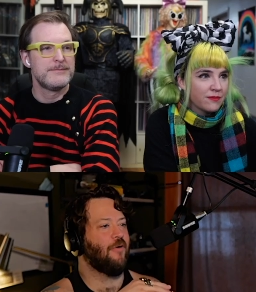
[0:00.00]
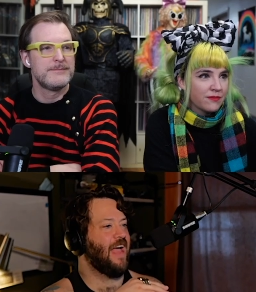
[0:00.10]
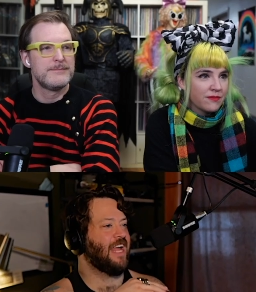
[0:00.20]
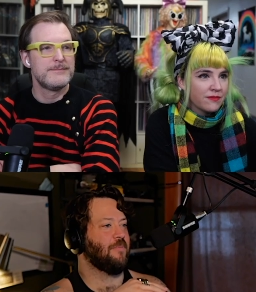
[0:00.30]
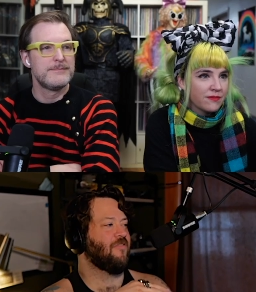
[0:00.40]
Speaker 1: vacuum.
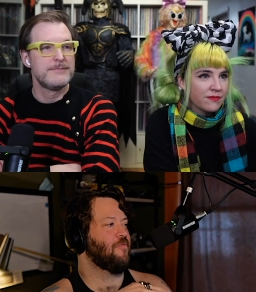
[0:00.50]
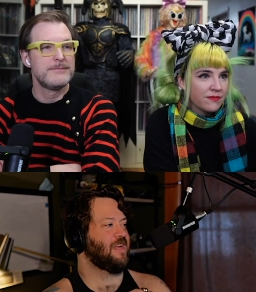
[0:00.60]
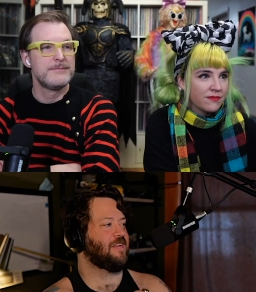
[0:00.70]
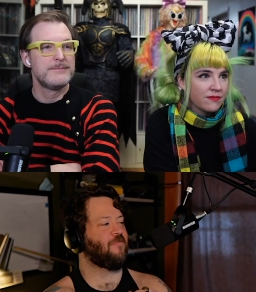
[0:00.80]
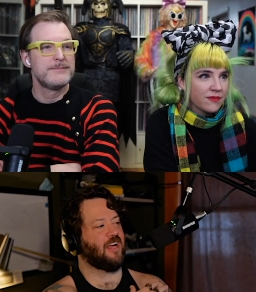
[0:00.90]
Everybody's
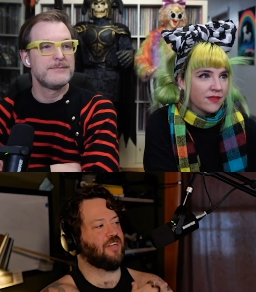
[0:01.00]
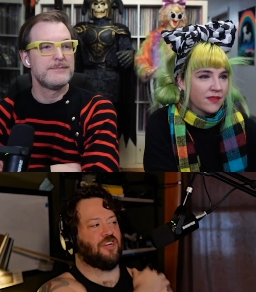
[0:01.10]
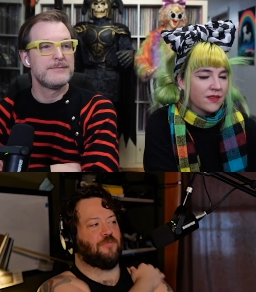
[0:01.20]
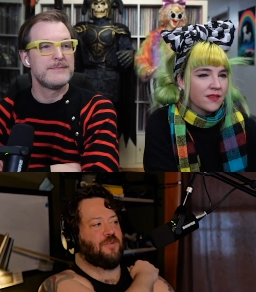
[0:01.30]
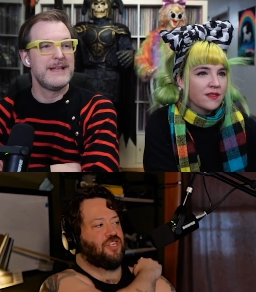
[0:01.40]
fucking jumping
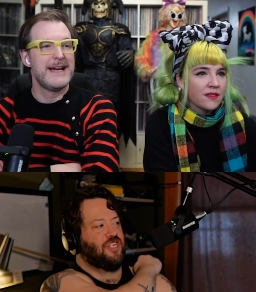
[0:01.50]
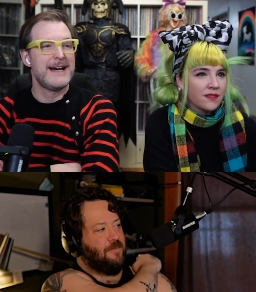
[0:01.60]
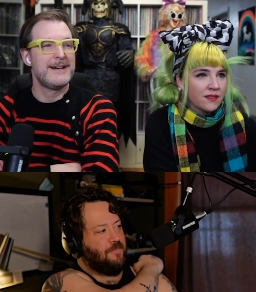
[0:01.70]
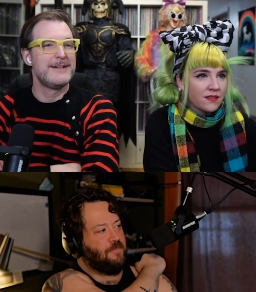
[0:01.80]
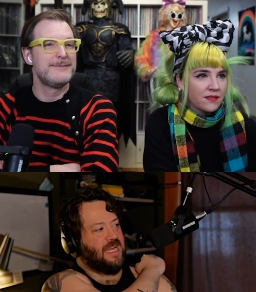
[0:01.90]
shit yeah.
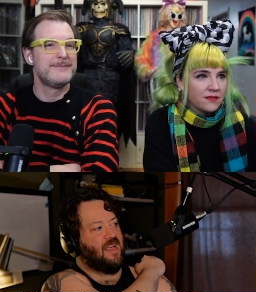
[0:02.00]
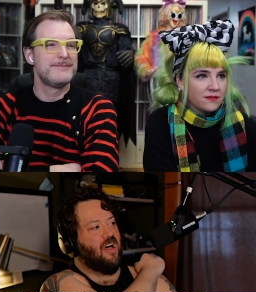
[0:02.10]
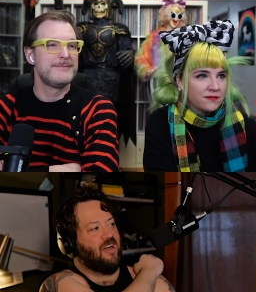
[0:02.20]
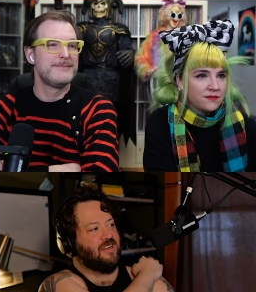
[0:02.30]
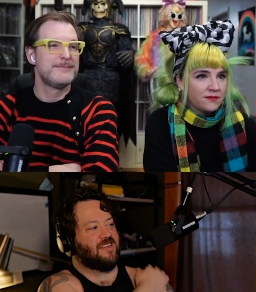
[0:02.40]

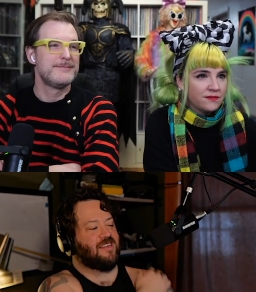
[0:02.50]
because